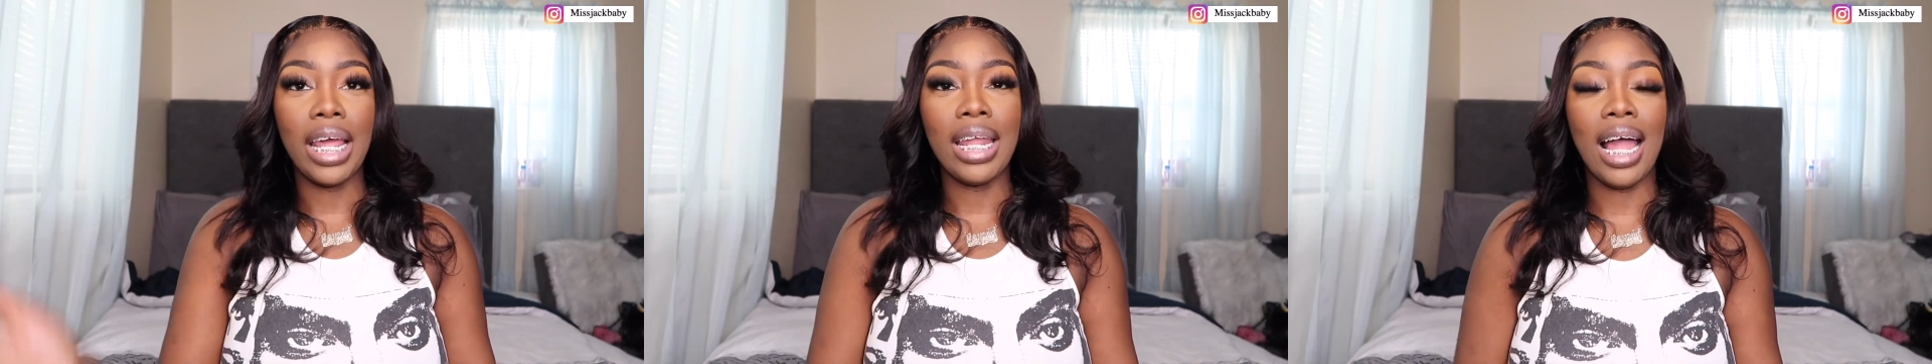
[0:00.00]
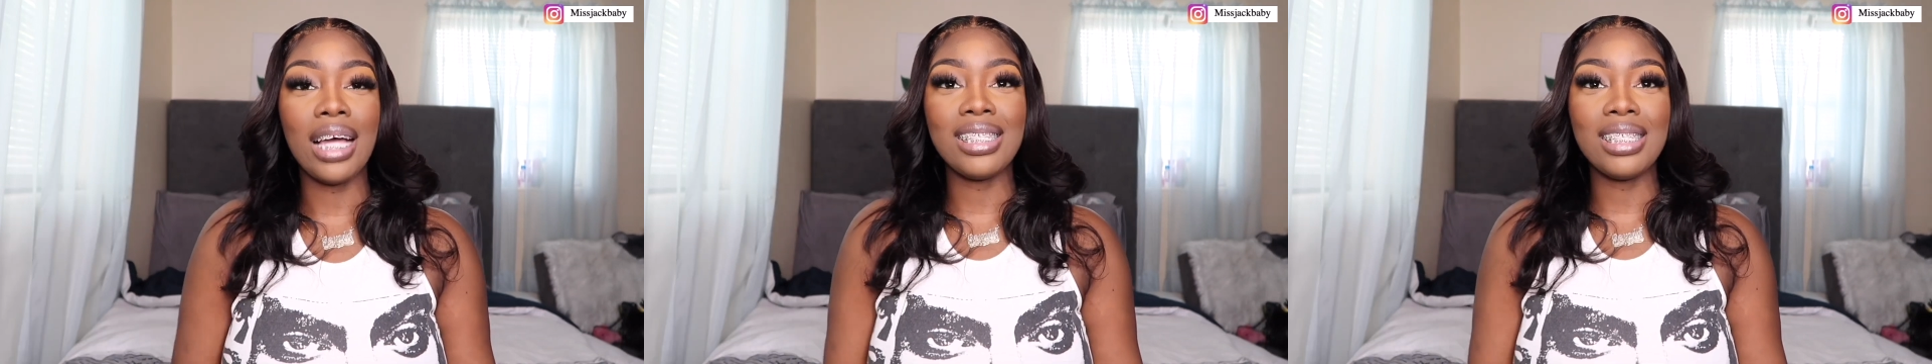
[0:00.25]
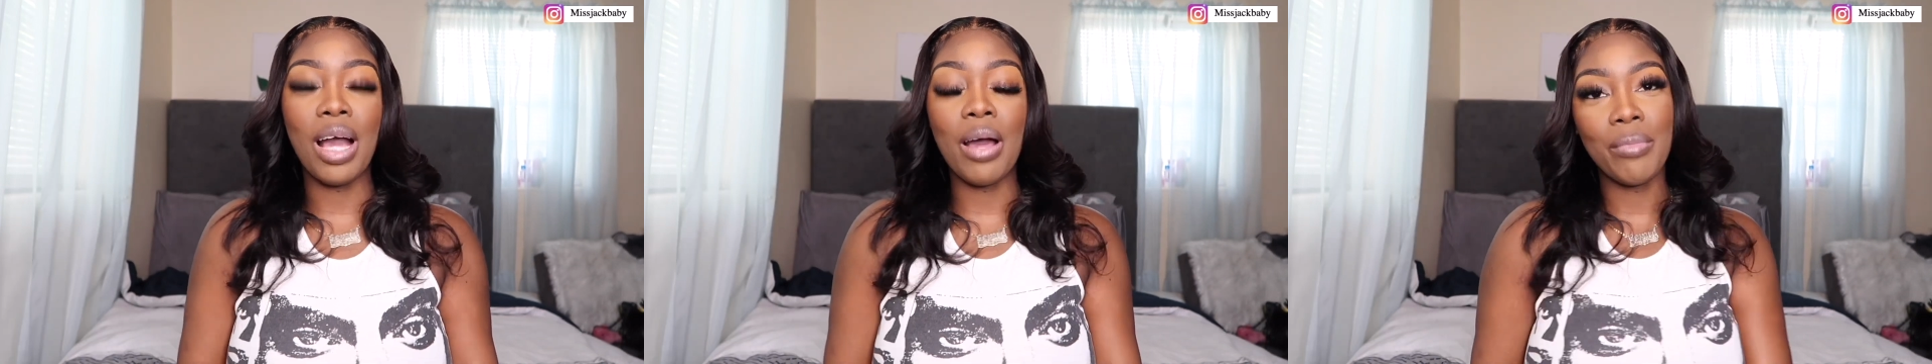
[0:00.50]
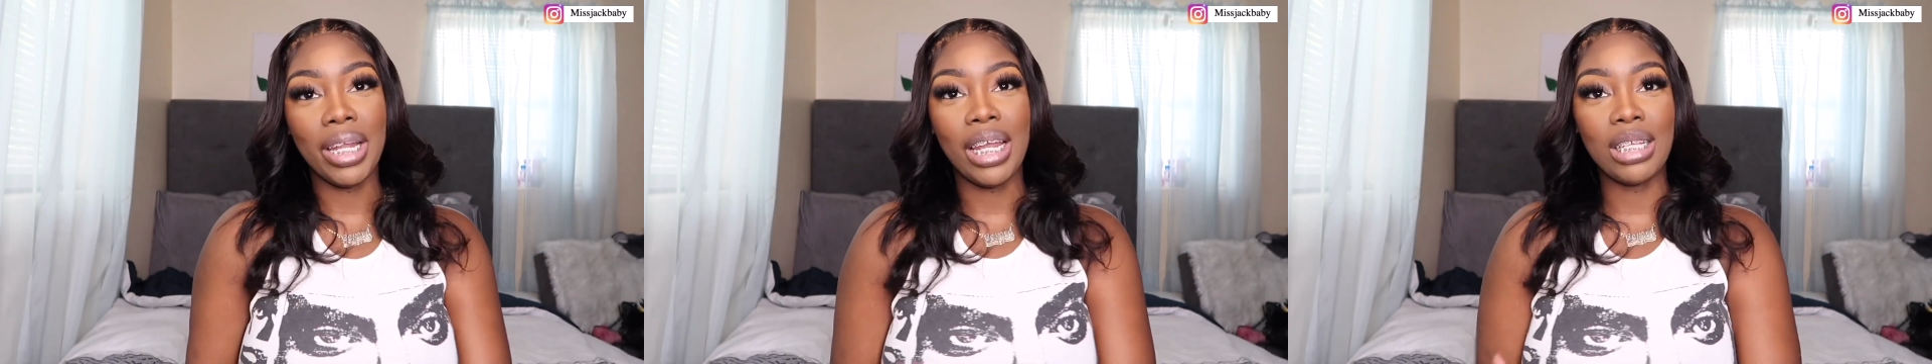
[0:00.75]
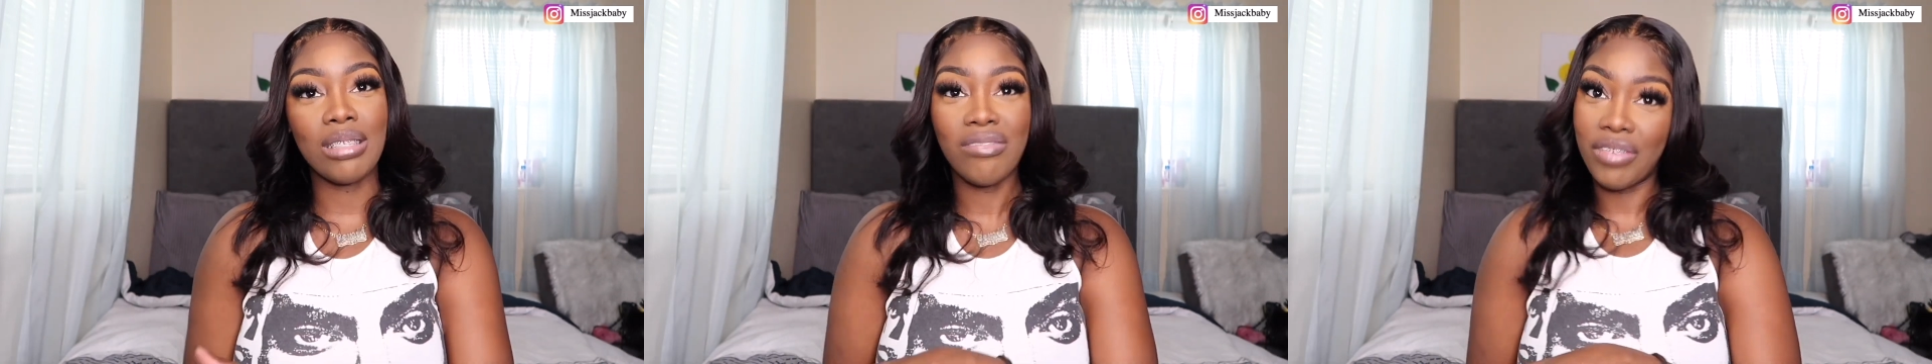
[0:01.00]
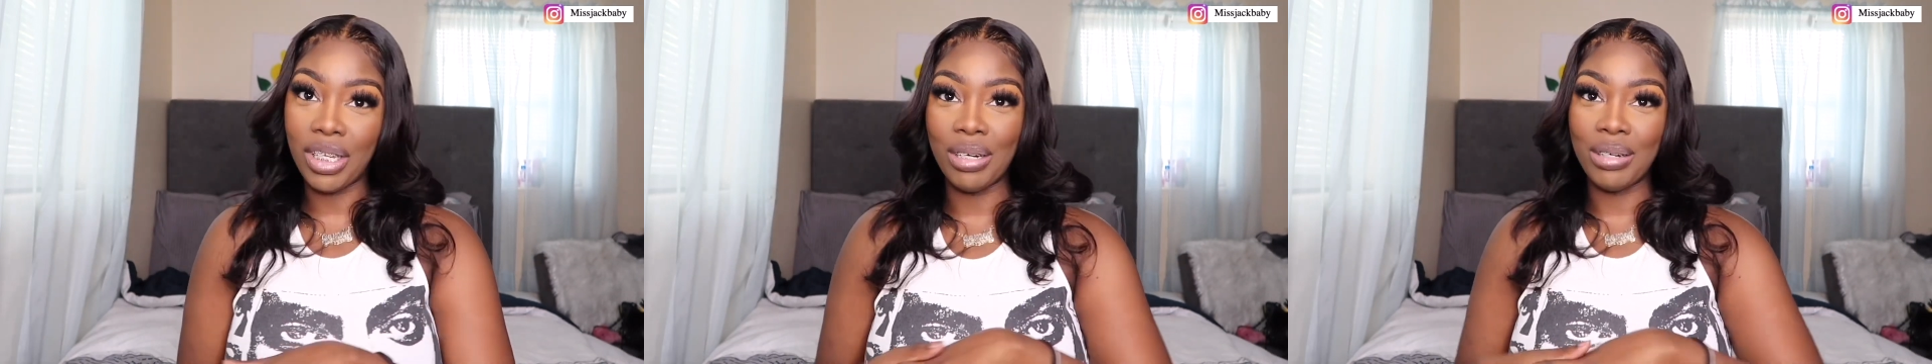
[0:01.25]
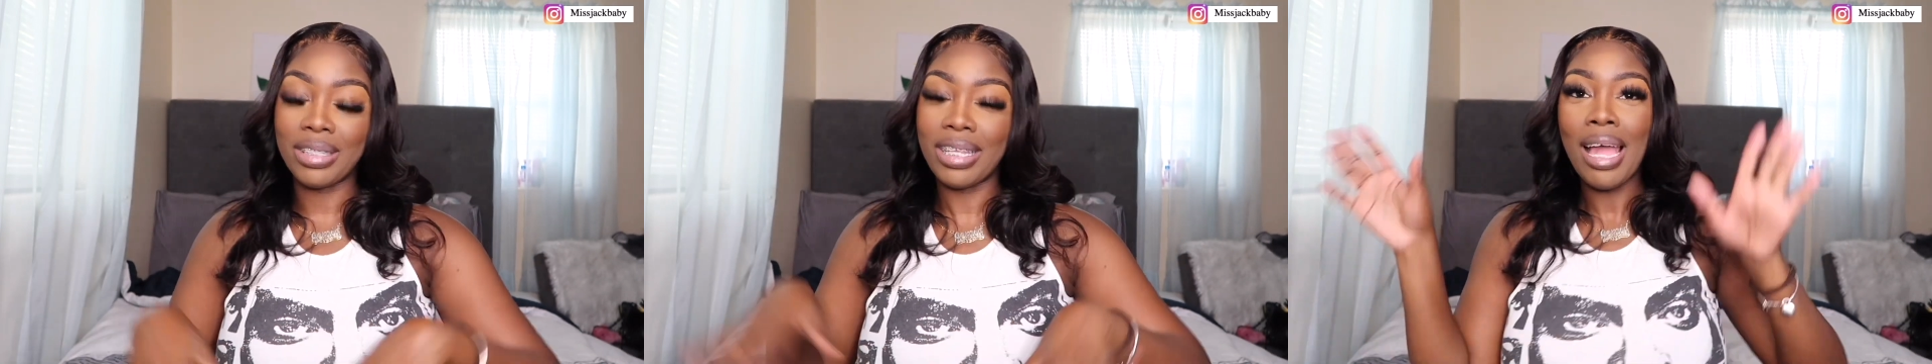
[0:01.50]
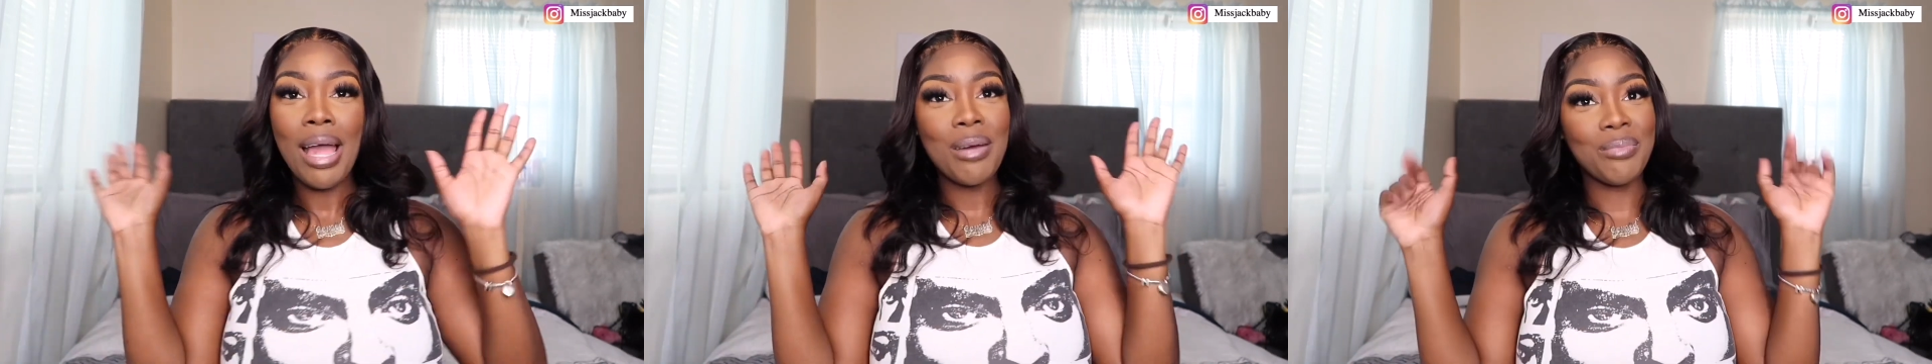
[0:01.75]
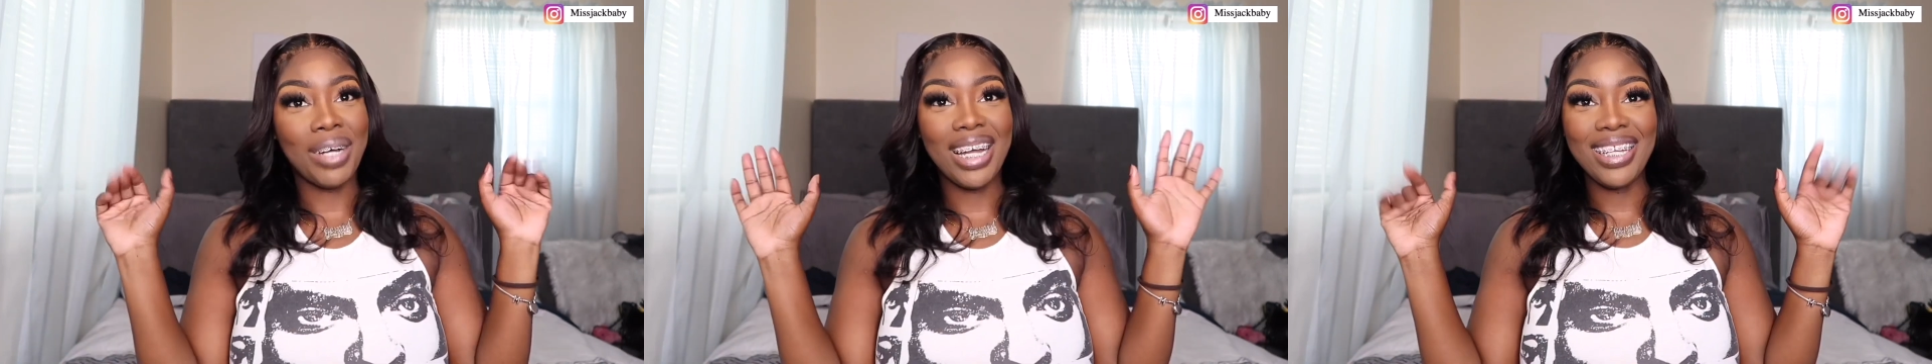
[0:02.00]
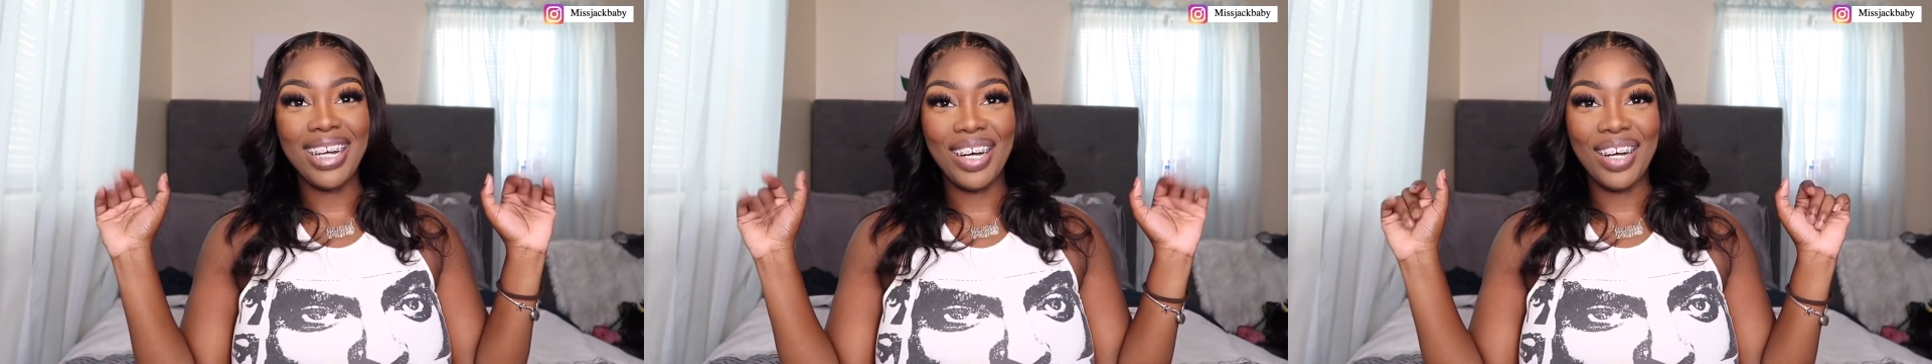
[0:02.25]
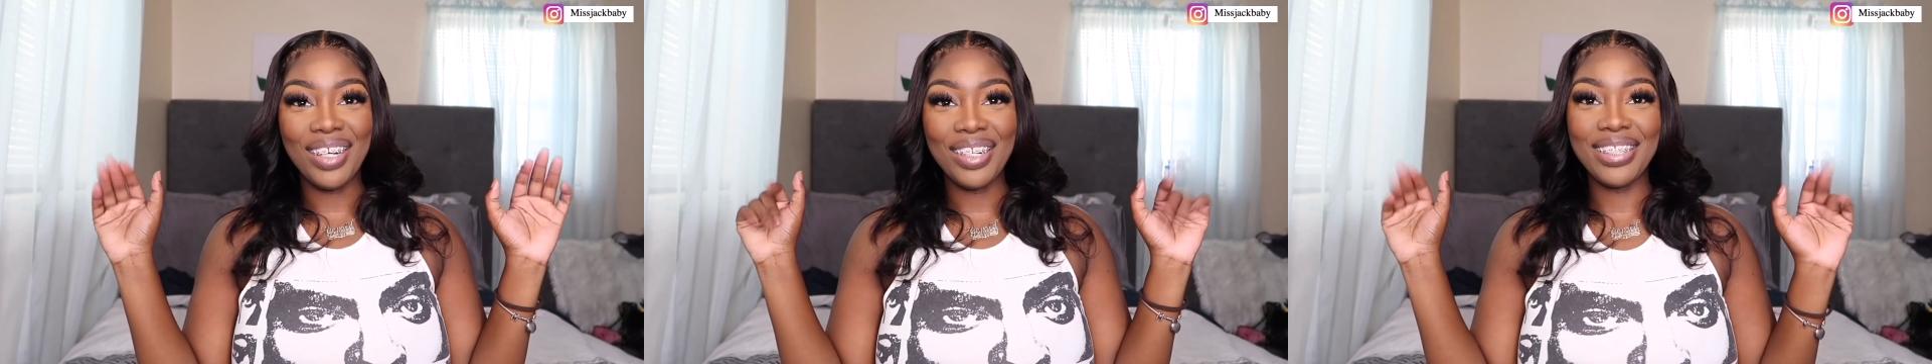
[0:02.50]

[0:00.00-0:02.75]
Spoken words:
And I'll see y'all in my next videos. Bye, y'all.